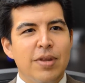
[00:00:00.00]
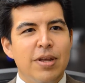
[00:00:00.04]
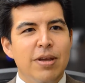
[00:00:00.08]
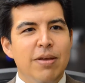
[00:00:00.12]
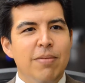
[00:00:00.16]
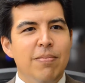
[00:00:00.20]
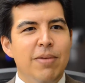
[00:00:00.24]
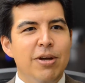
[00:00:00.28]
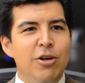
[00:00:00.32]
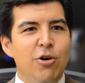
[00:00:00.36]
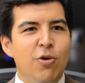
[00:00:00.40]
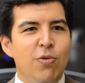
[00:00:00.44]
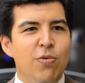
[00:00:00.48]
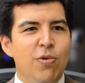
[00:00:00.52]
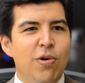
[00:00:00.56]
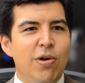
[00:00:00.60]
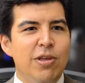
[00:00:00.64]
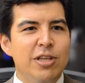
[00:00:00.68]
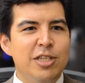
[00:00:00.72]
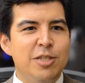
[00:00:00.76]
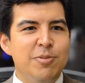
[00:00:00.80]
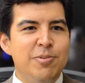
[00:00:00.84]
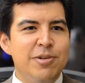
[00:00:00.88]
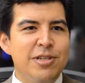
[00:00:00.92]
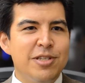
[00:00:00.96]
My overall
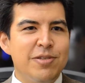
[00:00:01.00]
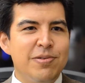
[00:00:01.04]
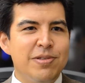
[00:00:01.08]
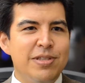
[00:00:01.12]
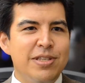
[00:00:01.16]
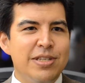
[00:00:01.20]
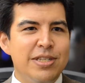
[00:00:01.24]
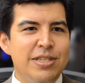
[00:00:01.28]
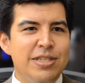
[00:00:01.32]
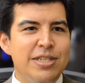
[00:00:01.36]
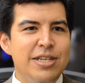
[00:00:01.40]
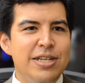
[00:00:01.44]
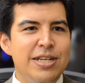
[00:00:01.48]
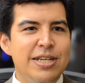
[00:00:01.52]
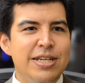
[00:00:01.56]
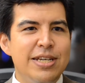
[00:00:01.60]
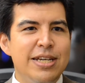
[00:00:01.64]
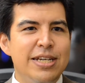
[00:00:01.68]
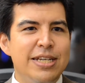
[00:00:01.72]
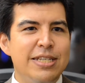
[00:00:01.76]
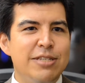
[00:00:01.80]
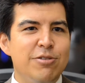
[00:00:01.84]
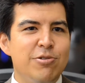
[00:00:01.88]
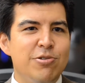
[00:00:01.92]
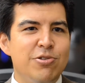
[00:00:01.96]
experience with the city
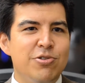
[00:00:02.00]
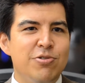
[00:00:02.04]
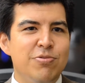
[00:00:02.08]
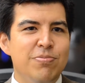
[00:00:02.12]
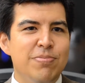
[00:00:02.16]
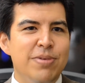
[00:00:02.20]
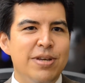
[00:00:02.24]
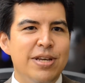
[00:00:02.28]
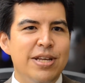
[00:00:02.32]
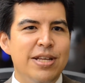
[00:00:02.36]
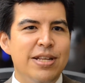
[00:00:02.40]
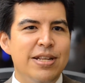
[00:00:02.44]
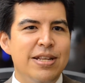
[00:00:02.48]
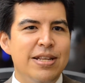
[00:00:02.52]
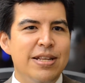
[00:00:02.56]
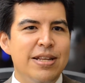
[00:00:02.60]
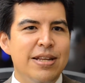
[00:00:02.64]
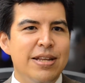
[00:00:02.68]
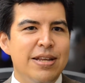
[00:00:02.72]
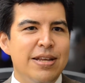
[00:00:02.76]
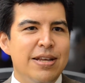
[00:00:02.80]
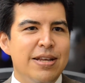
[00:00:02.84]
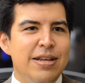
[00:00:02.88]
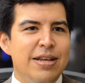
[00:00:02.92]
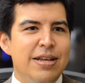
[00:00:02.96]
has also been,
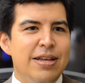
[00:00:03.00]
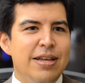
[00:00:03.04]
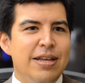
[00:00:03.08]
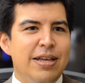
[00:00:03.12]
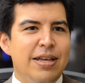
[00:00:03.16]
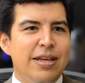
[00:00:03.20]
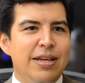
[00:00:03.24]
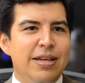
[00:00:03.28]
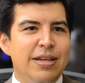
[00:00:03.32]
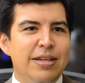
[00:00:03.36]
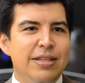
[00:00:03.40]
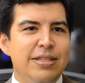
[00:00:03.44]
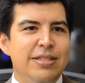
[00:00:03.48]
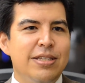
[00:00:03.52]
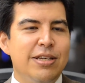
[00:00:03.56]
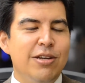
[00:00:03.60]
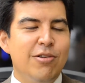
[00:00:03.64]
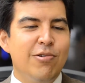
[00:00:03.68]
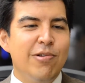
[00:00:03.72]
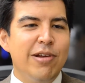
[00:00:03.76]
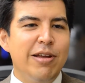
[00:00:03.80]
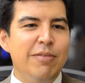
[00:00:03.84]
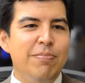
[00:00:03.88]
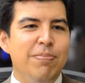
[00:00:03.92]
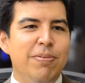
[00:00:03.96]
it's a
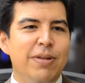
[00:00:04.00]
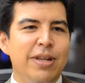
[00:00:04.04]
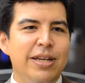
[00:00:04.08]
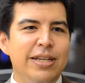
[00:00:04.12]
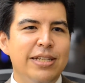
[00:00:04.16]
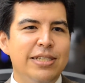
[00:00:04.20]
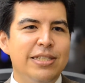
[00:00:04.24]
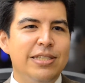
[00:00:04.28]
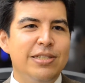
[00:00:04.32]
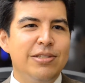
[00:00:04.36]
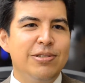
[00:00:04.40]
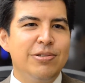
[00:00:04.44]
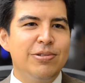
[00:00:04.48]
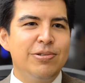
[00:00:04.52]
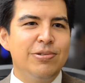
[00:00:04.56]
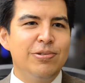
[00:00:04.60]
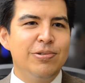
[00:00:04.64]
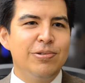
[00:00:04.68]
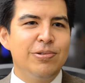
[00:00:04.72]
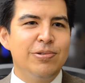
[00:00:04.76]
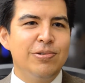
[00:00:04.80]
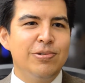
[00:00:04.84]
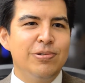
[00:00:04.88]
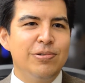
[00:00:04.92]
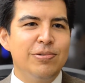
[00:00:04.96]
great place
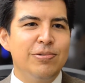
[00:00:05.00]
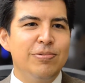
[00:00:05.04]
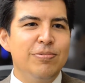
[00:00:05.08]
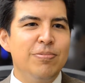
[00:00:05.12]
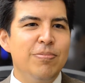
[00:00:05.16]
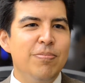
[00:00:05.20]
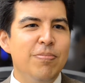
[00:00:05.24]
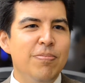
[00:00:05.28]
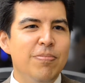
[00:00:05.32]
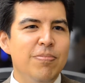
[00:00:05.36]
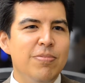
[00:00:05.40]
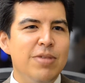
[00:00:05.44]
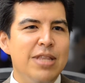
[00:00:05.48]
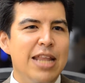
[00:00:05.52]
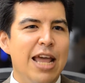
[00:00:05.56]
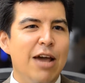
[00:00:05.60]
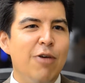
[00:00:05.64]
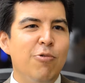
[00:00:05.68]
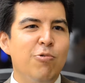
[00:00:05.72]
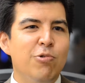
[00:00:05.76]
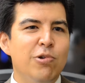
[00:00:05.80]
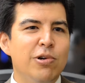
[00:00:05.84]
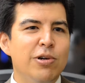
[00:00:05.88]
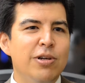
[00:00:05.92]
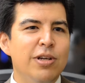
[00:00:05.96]
to
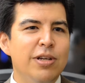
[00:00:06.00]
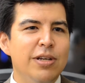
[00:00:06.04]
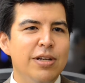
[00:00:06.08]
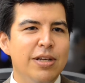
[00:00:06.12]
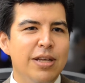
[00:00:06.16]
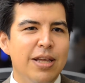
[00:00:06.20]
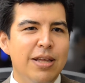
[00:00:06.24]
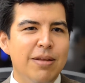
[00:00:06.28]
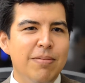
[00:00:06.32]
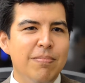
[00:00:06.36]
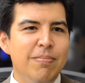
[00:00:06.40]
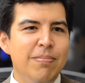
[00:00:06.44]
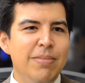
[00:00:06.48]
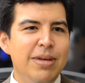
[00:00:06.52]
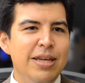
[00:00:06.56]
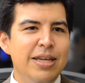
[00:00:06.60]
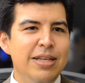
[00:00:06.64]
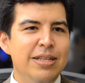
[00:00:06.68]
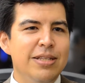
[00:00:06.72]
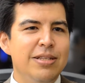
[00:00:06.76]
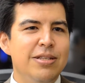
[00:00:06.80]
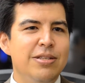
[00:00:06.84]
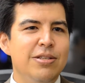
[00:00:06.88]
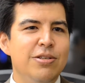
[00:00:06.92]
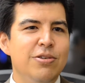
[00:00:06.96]
network and meet
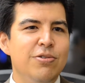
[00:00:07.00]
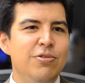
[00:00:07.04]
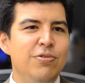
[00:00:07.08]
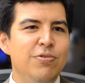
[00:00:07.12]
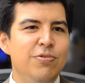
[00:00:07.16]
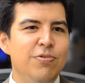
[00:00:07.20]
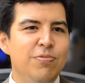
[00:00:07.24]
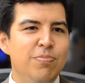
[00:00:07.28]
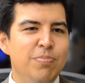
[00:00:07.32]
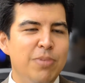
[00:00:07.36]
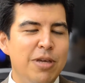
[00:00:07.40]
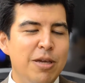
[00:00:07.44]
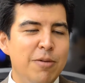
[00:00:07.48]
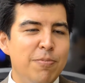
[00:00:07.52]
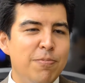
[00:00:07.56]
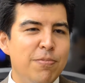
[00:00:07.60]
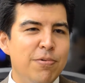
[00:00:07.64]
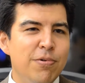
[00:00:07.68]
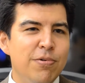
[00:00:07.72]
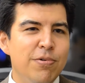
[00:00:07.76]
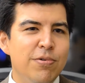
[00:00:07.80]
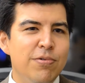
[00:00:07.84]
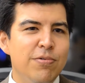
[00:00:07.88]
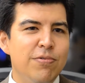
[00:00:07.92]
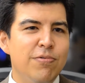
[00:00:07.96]
new
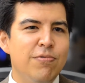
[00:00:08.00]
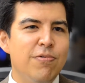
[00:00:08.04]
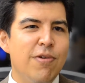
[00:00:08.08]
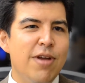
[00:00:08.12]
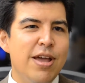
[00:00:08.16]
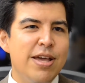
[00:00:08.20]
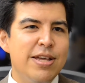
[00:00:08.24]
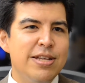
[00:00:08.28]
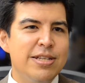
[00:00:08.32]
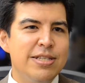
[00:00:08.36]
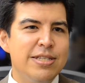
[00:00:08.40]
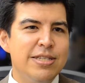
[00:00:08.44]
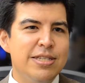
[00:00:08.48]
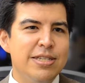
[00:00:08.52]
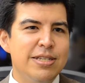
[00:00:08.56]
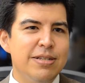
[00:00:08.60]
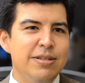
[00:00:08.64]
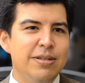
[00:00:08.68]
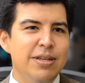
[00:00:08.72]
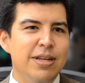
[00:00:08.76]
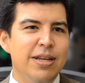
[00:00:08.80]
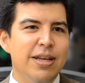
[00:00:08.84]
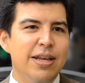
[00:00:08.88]
people, friends, and